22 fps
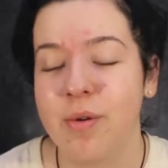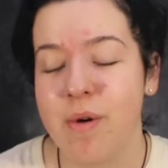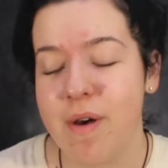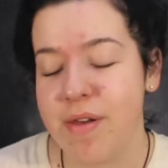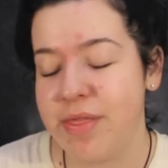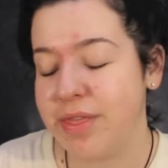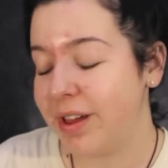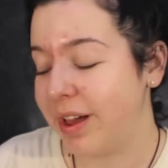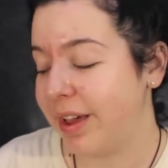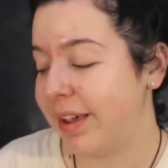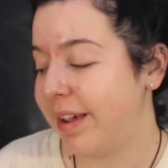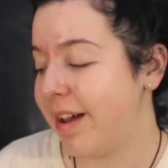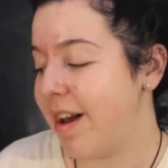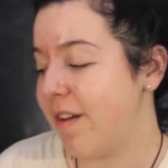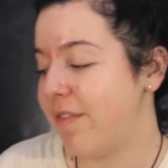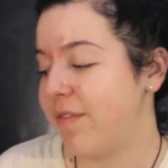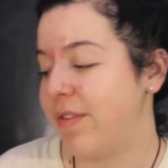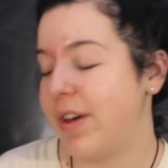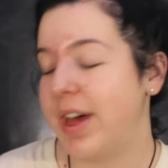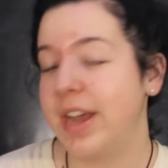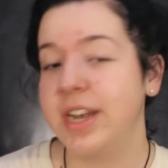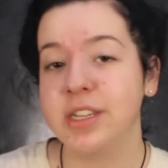The one that I
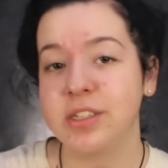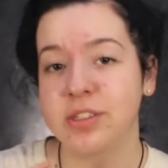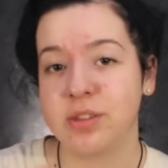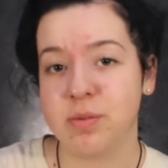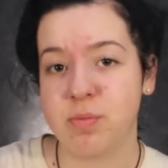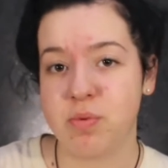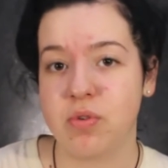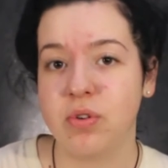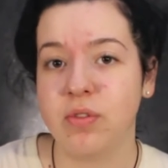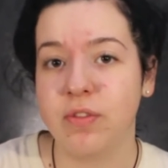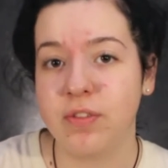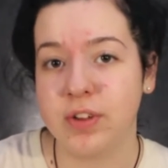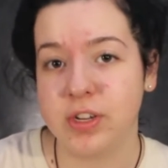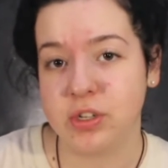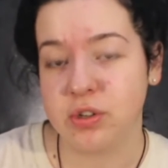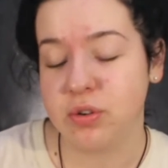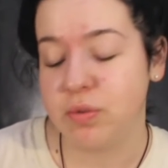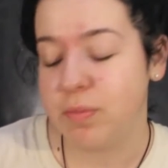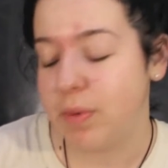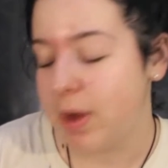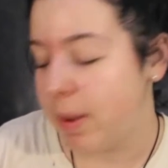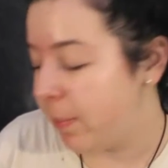can't find is the
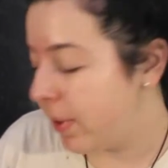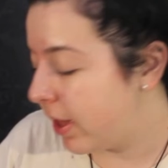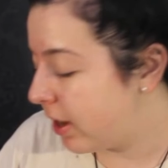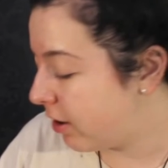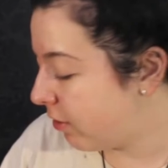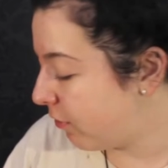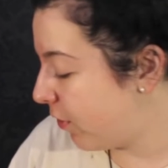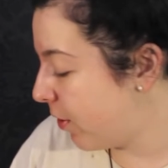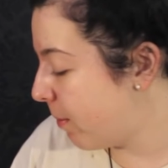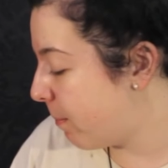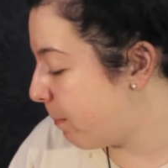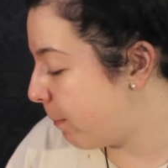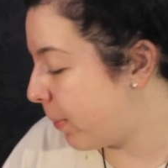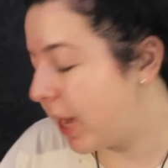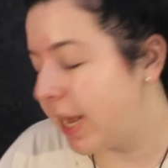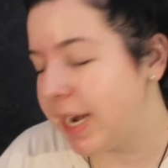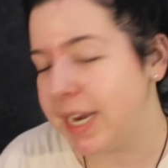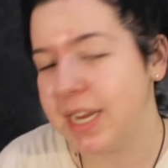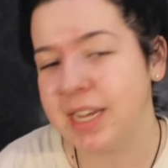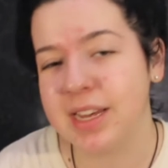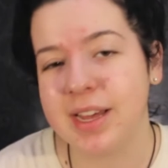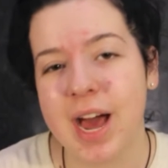Professional by Benefit,
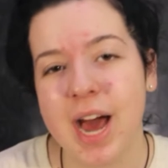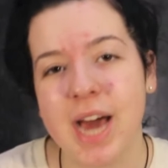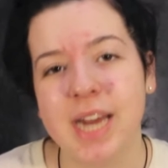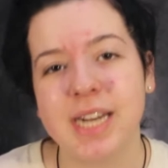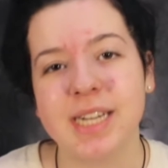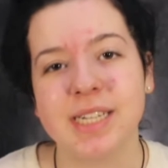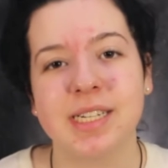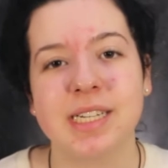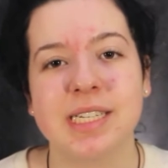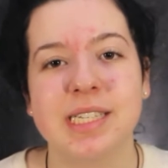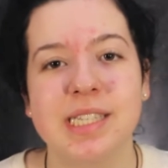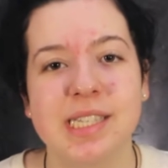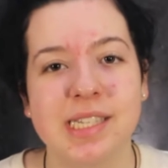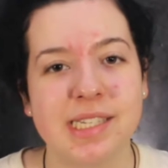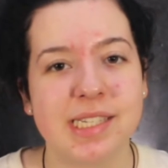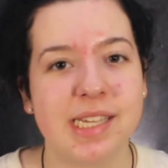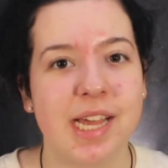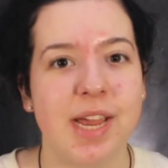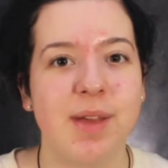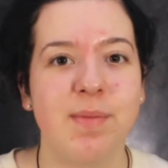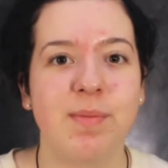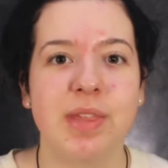but it kind of does the
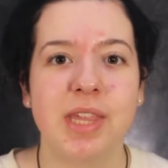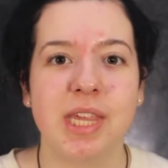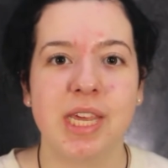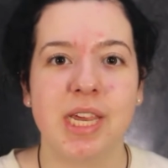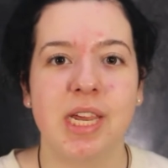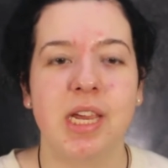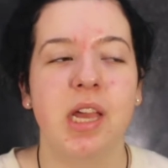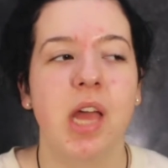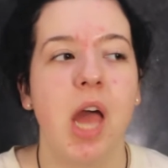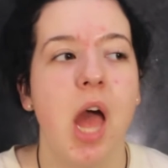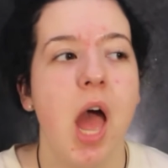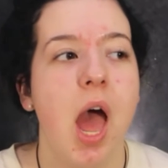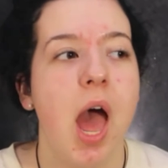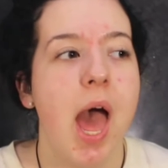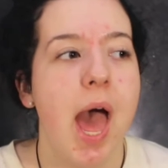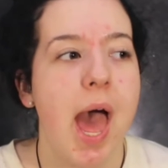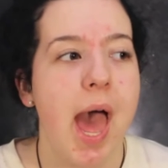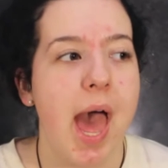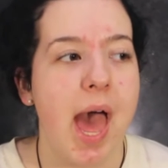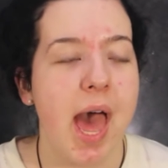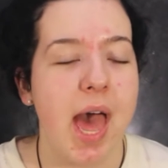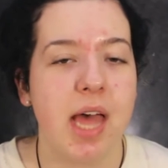same thing
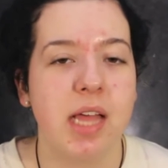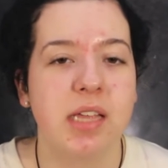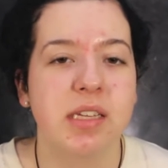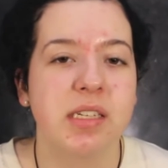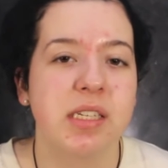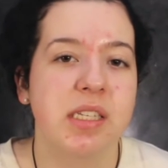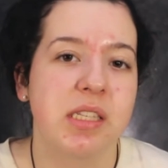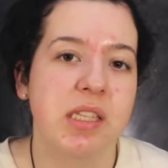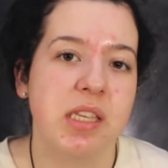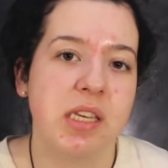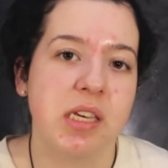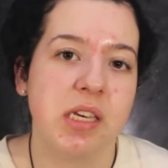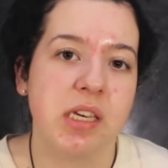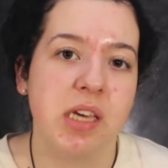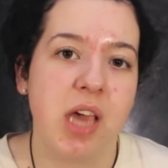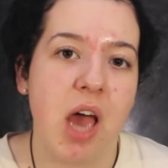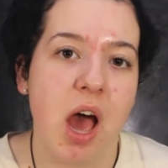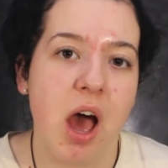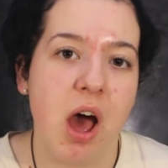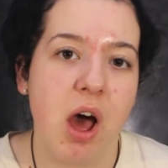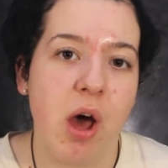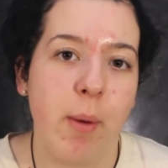as
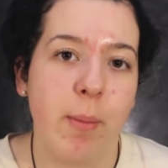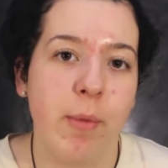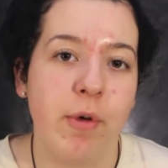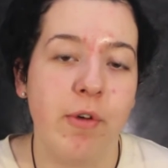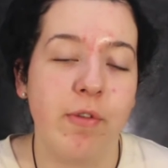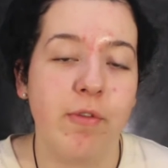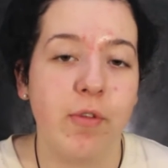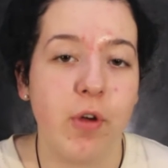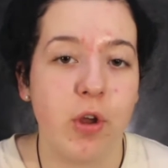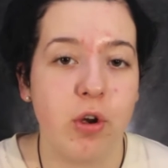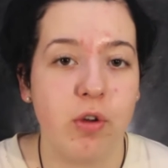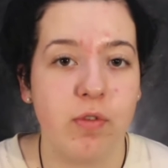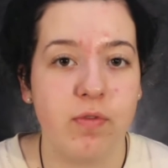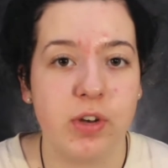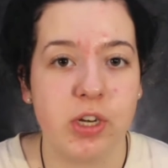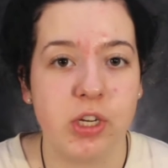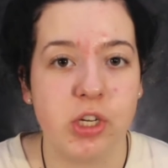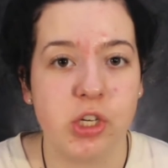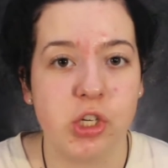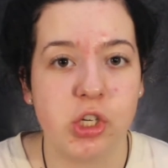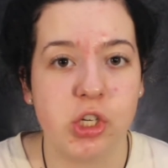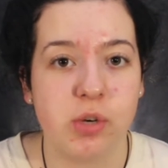the Photo
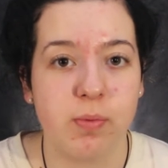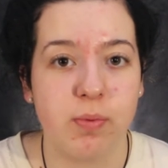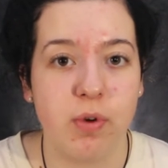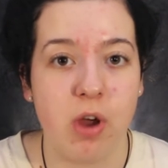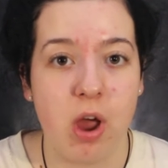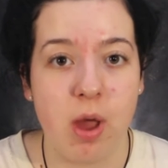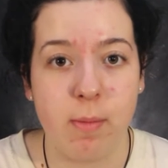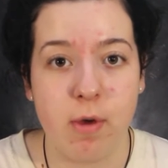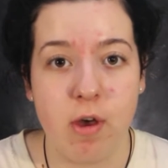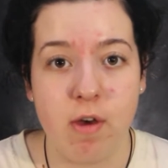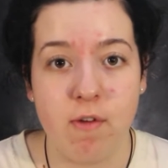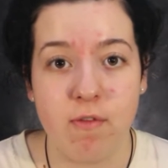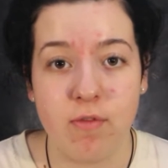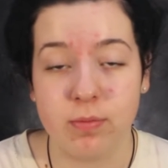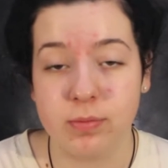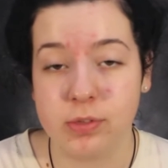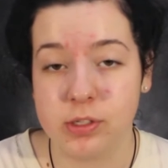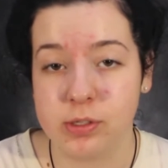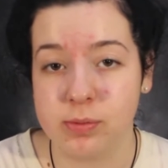Finish Primer from